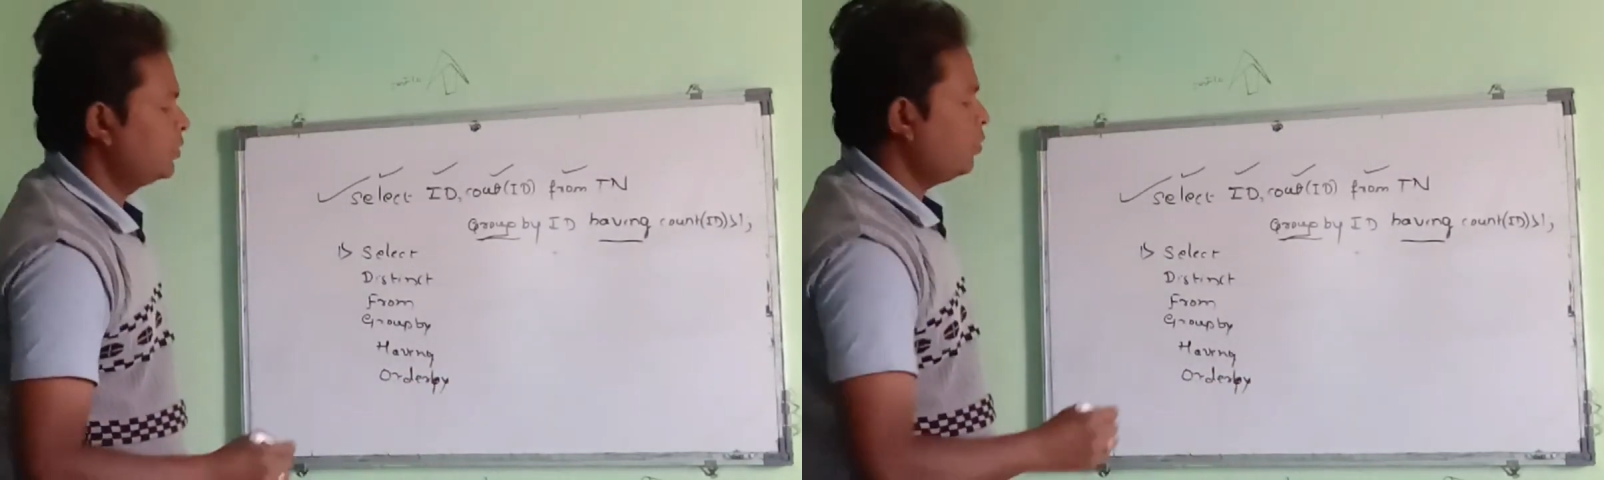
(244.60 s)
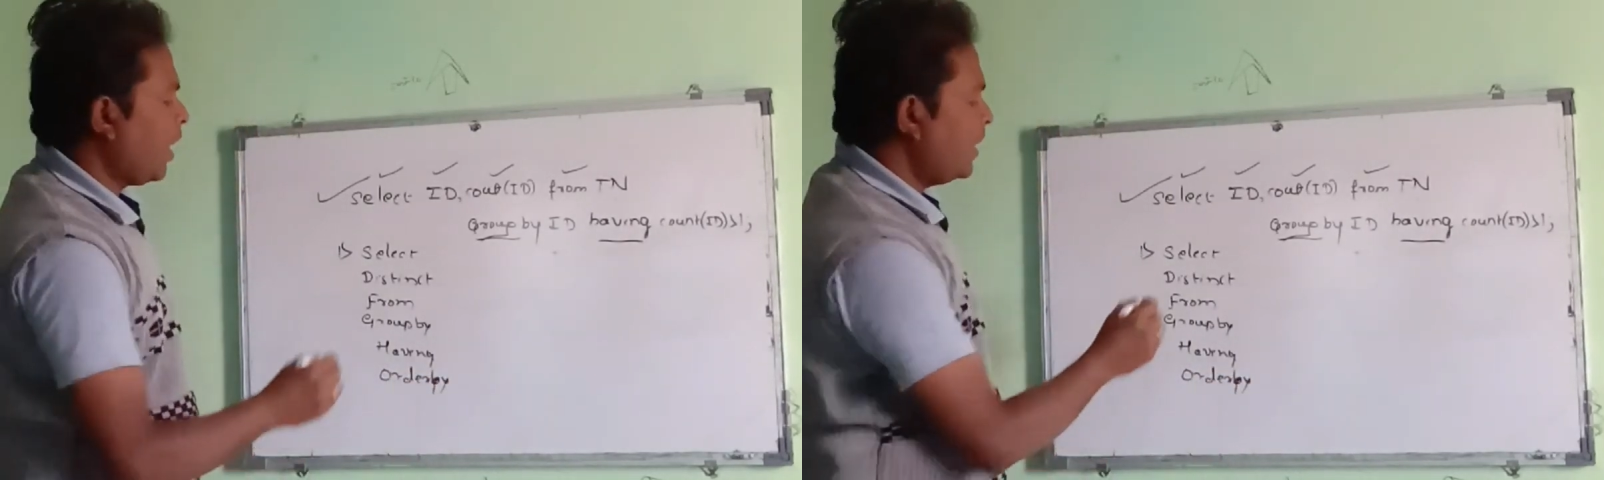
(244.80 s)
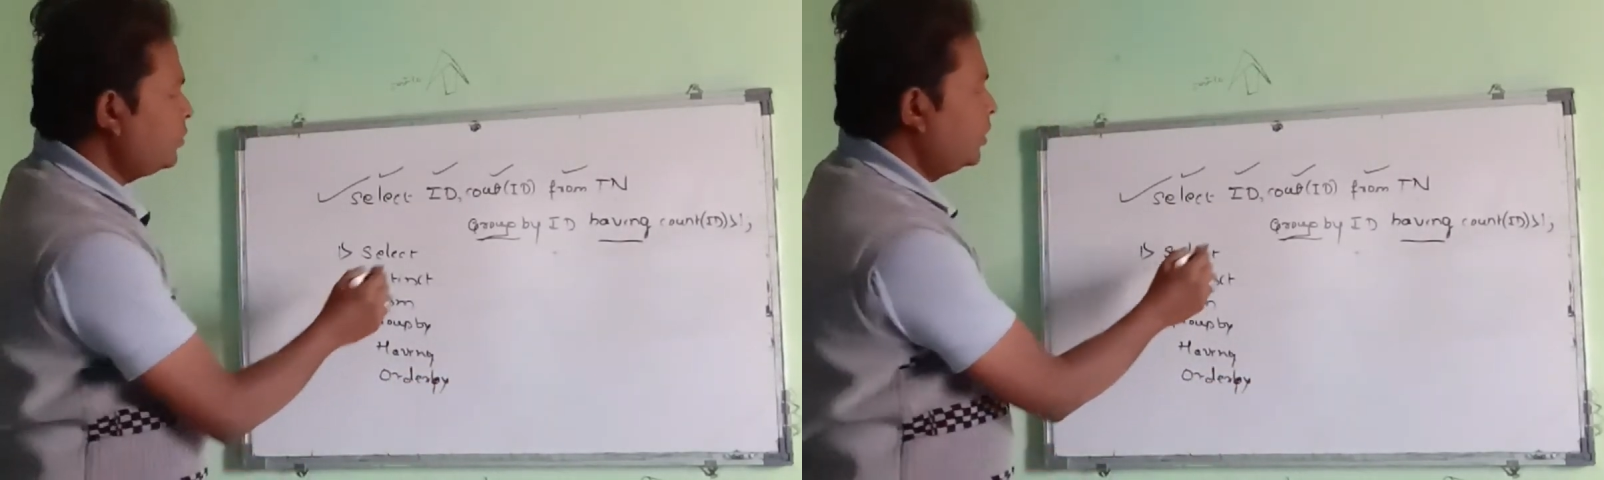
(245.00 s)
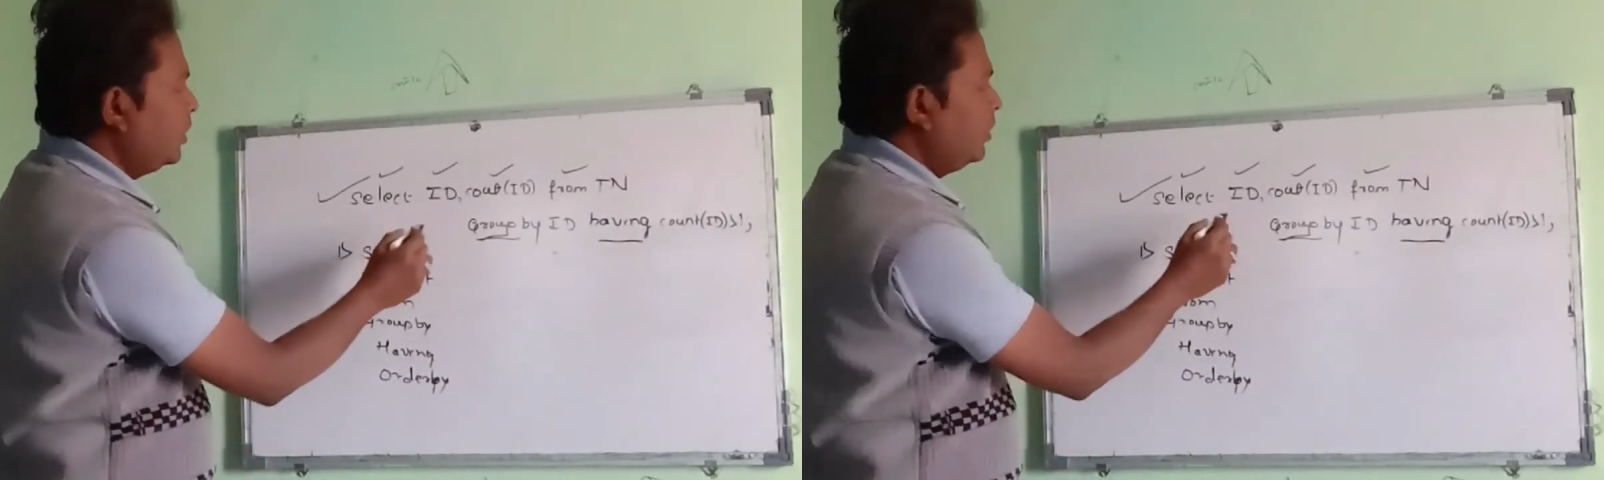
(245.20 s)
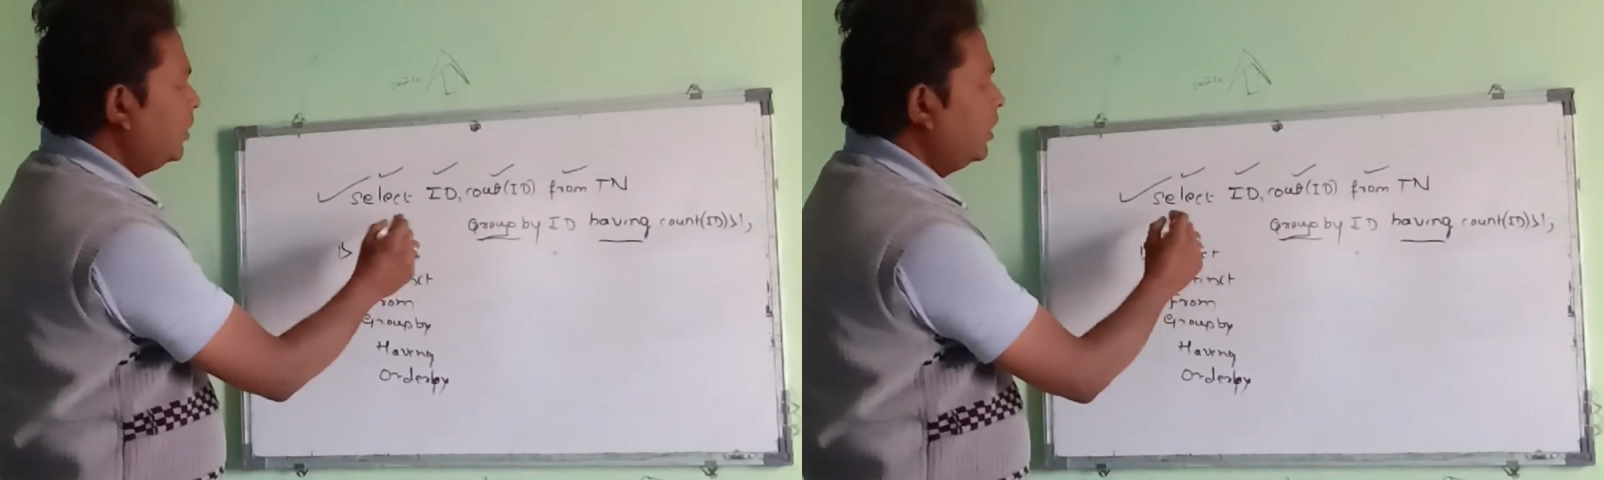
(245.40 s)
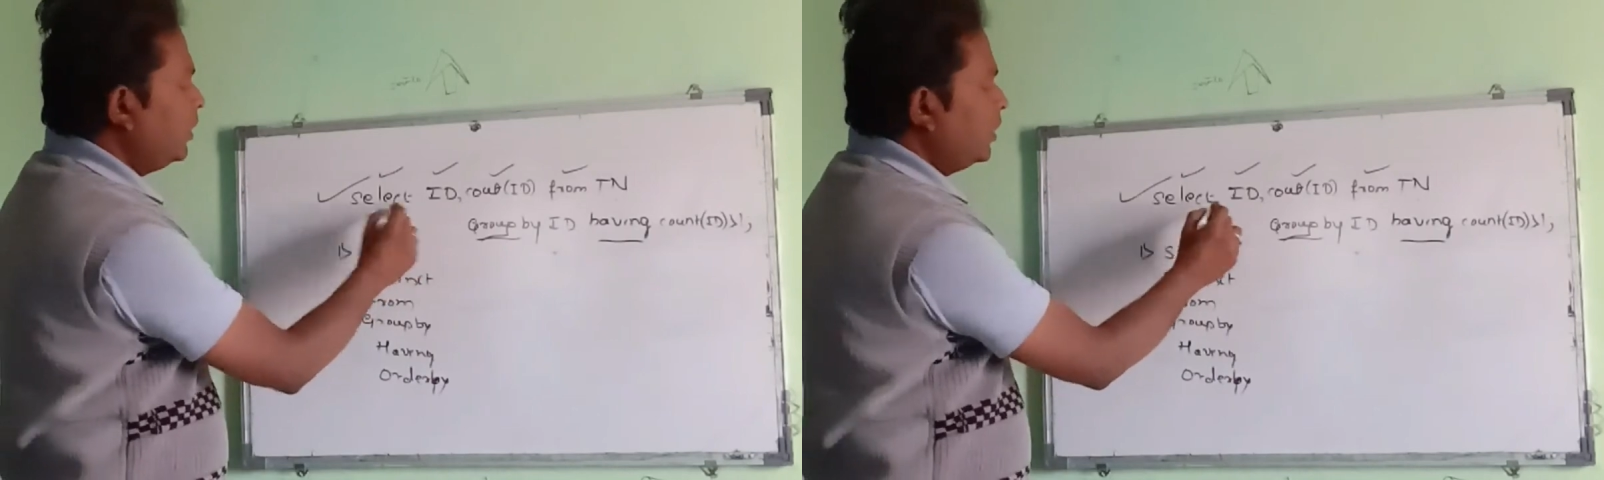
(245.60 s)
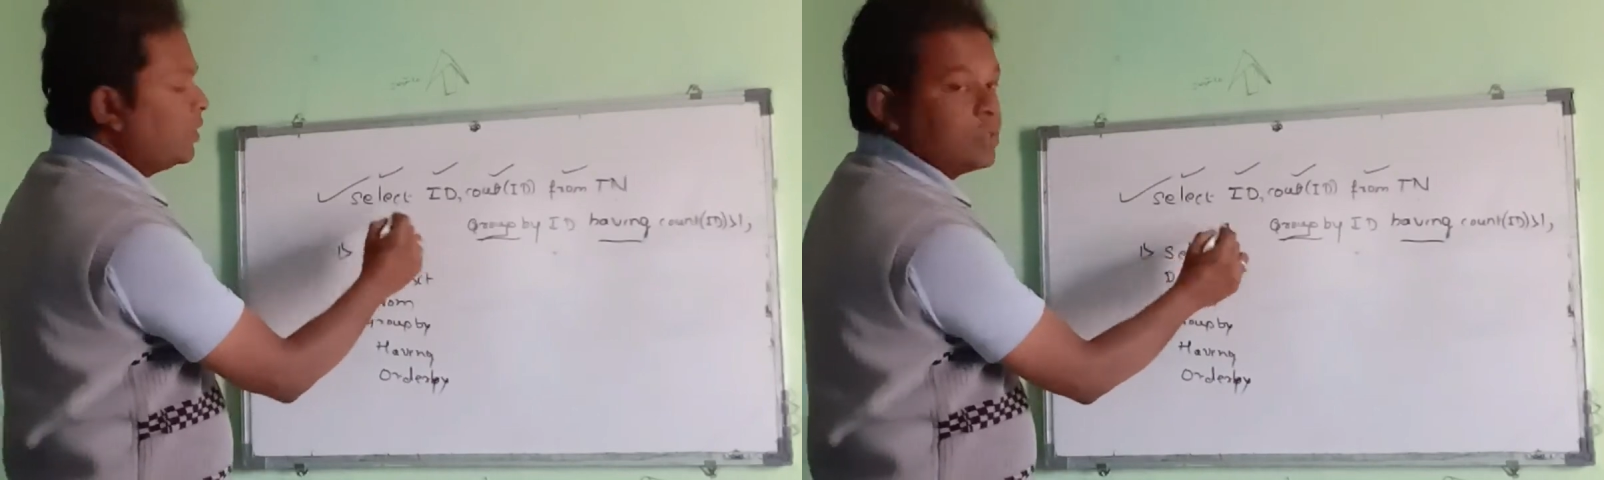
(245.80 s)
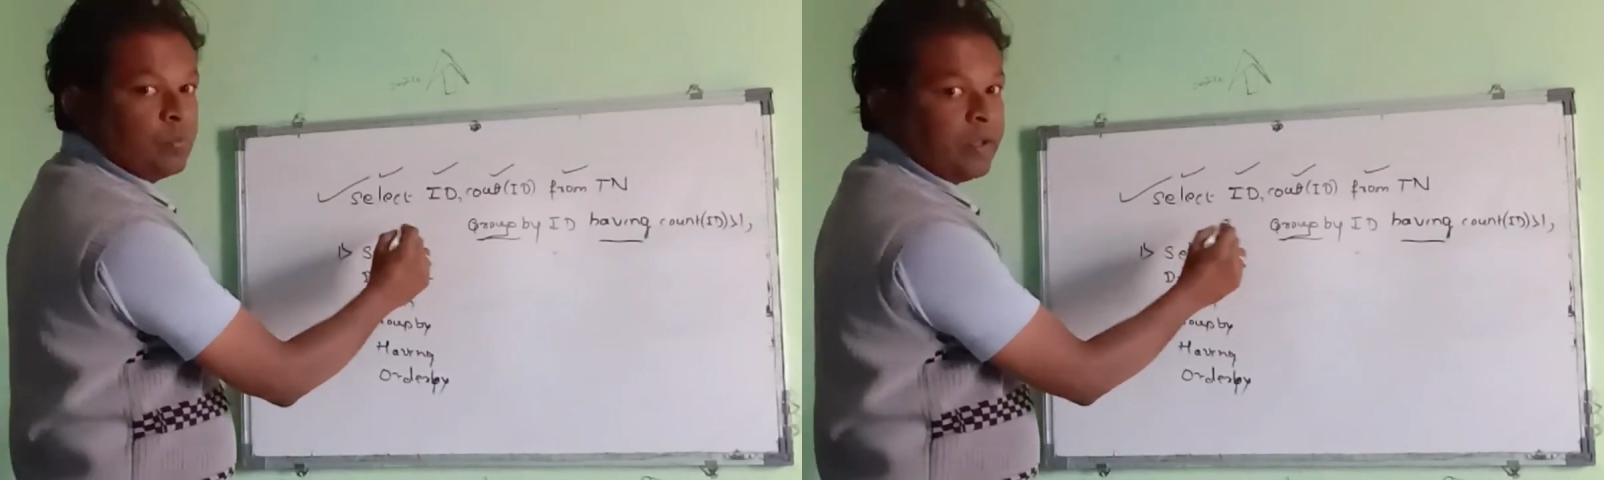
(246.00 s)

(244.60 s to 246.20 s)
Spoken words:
so I use here in this